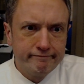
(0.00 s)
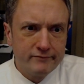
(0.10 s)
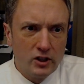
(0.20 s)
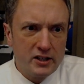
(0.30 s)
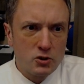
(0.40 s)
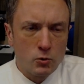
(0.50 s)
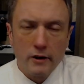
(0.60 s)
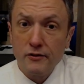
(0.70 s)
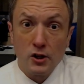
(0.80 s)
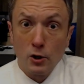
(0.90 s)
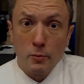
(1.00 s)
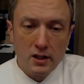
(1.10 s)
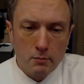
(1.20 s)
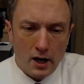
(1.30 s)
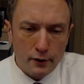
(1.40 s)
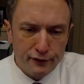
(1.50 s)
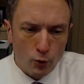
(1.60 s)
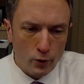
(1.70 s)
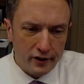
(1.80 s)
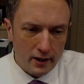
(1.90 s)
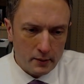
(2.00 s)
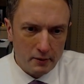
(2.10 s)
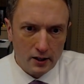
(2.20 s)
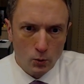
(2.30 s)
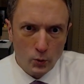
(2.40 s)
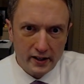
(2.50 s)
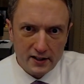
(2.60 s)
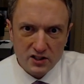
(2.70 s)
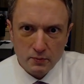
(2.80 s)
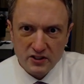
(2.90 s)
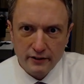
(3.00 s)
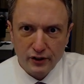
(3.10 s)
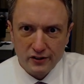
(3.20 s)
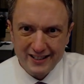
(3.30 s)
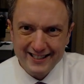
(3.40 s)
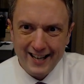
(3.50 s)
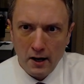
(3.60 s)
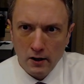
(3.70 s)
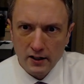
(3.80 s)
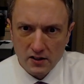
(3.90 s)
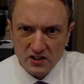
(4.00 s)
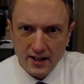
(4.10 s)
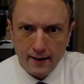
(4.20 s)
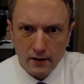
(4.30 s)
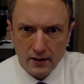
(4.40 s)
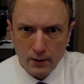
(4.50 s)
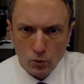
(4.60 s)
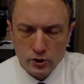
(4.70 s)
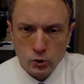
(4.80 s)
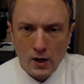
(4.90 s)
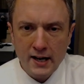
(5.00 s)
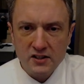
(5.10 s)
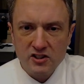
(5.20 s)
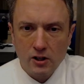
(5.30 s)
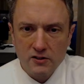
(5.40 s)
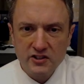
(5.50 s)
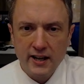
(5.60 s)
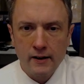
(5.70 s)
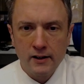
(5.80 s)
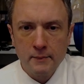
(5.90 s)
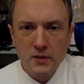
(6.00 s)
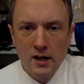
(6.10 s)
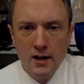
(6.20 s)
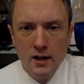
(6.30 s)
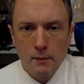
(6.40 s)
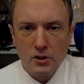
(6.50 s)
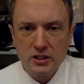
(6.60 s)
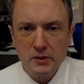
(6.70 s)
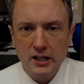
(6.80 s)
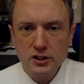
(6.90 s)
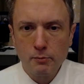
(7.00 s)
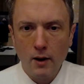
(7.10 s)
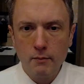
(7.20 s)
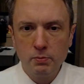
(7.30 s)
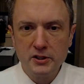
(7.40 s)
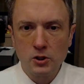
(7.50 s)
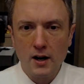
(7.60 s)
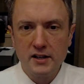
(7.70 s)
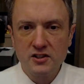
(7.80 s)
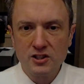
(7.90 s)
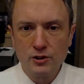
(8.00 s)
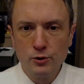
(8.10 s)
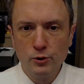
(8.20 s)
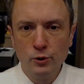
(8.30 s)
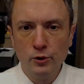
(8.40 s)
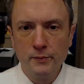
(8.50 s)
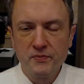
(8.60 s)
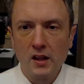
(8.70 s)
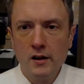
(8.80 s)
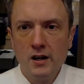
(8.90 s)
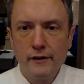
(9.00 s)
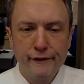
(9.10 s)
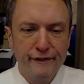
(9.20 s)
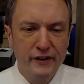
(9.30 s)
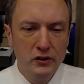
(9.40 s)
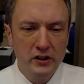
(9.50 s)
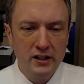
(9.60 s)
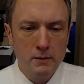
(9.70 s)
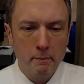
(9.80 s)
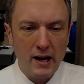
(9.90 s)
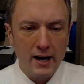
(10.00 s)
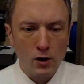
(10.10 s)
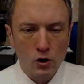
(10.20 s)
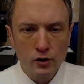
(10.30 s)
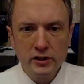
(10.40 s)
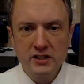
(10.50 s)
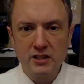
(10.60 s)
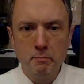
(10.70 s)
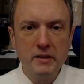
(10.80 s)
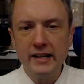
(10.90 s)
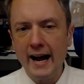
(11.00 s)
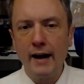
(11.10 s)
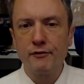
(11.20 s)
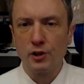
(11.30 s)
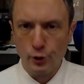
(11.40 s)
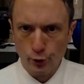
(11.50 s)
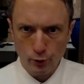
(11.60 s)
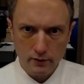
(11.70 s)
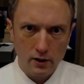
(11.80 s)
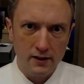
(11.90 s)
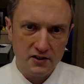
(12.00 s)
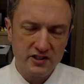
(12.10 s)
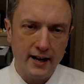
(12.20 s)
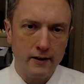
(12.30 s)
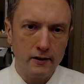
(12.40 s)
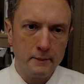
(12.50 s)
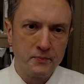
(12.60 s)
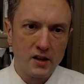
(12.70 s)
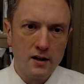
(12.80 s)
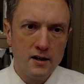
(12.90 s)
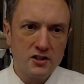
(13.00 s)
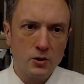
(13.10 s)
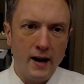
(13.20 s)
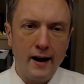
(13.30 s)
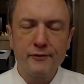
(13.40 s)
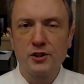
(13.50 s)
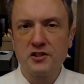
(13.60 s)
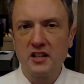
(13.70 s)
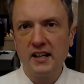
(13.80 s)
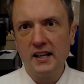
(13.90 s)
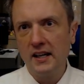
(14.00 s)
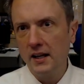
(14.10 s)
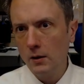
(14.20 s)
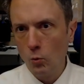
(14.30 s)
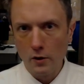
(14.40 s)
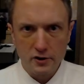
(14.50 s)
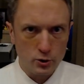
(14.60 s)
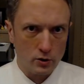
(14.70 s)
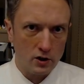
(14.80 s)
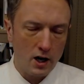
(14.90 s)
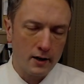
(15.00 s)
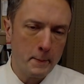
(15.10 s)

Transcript: latest run of the European model for the upcoming weekend, specifically Saturday into Saturday night. We're dry to start Saturday. Precipitation probably tries to fill in by early to mid-afternoon on Saturday, so after, say, 1 or 2 o'clock.